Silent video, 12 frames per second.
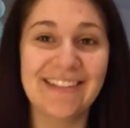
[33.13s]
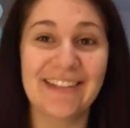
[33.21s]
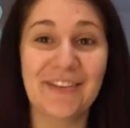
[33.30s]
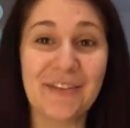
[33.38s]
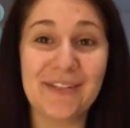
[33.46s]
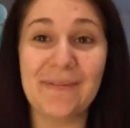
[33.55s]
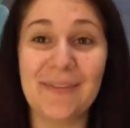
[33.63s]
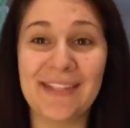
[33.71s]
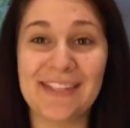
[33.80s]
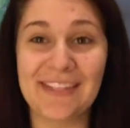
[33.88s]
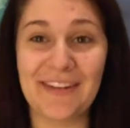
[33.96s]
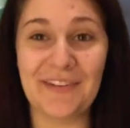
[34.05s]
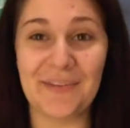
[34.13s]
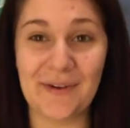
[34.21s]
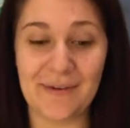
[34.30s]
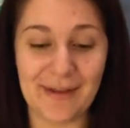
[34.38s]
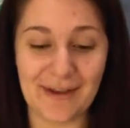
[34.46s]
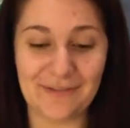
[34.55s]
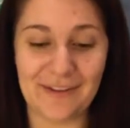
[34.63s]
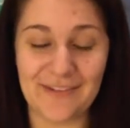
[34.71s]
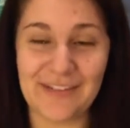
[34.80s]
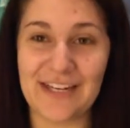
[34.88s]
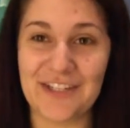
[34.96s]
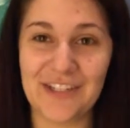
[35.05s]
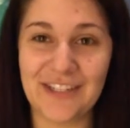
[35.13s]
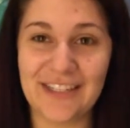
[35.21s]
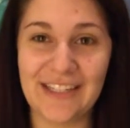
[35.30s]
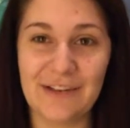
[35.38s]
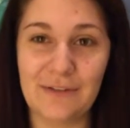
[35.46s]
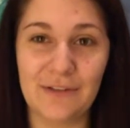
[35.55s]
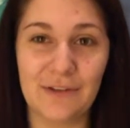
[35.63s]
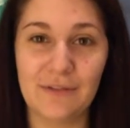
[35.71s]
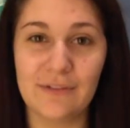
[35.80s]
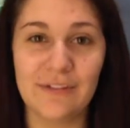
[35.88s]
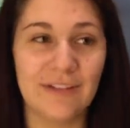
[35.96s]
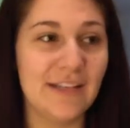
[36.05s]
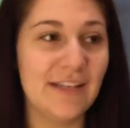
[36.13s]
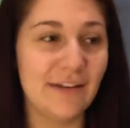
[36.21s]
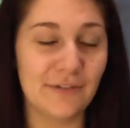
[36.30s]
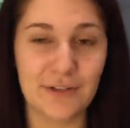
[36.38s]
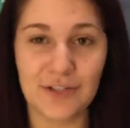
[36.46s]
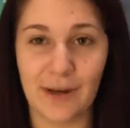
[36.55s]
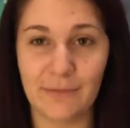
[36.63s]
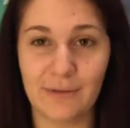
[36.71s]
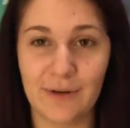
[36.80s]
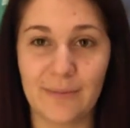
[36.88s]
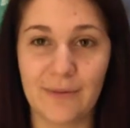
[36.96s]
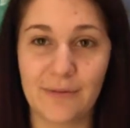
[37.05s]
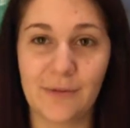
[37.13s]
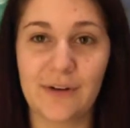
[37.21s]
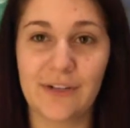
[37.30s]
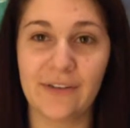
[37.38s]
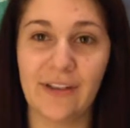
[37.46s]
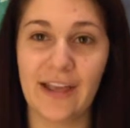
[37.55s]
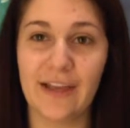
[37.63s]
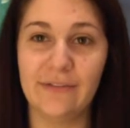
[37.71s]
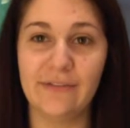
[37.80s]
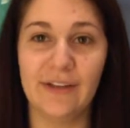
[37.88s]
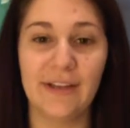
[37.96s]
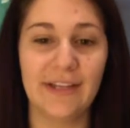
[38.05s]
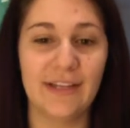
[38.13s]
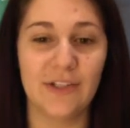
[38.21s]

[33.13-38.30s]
So something to know about foundation if you've never shopped for it before in your life.